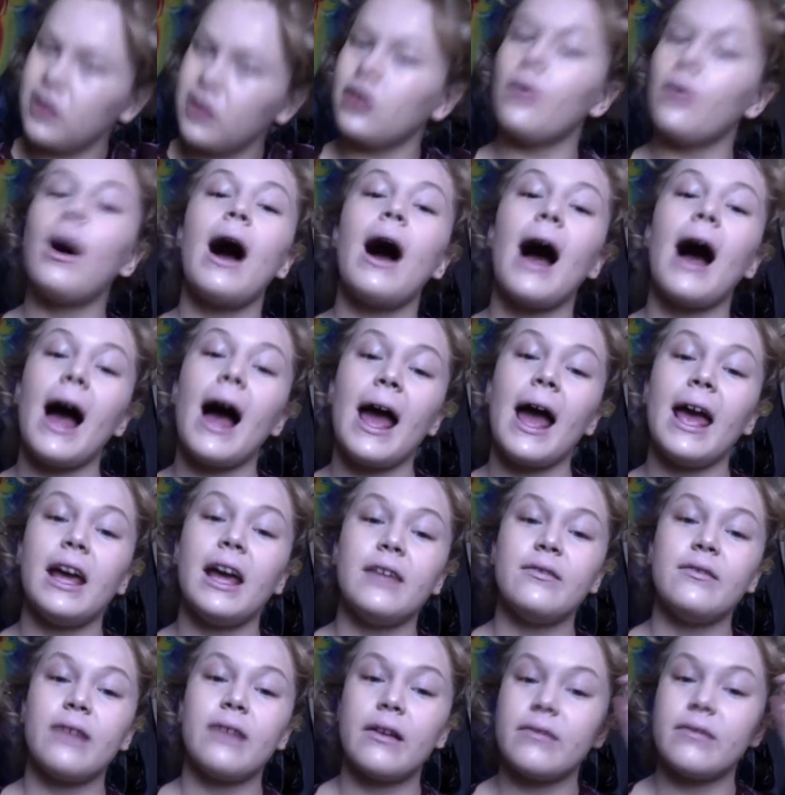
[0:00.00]
know,
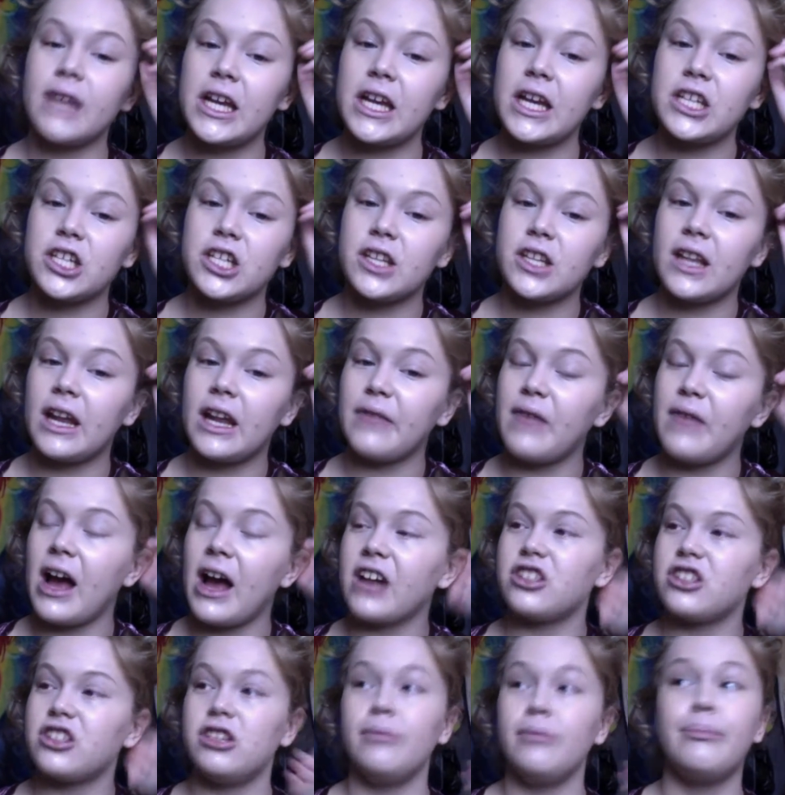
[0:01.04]
high-end foundation that I've actually